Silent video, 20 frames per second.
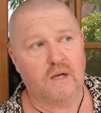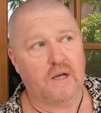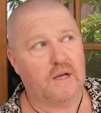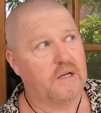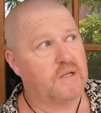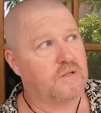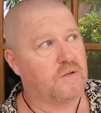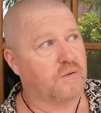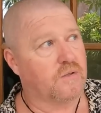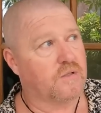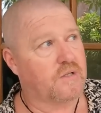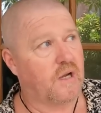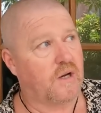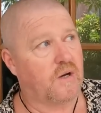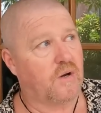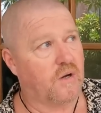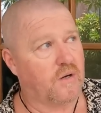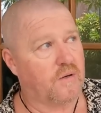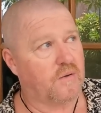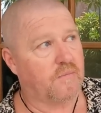he's also
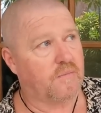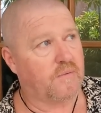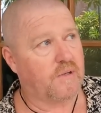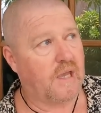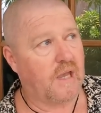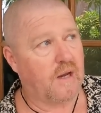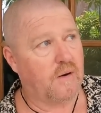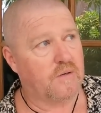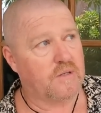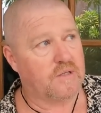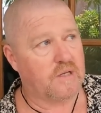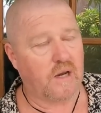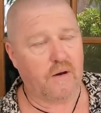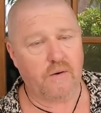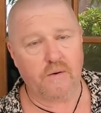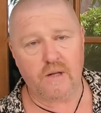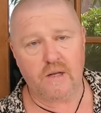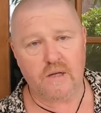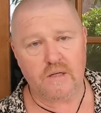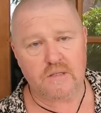got carers
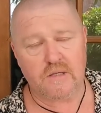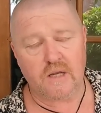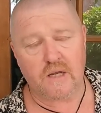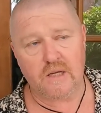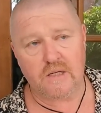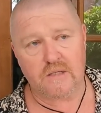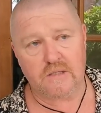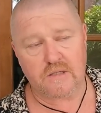there, and he's in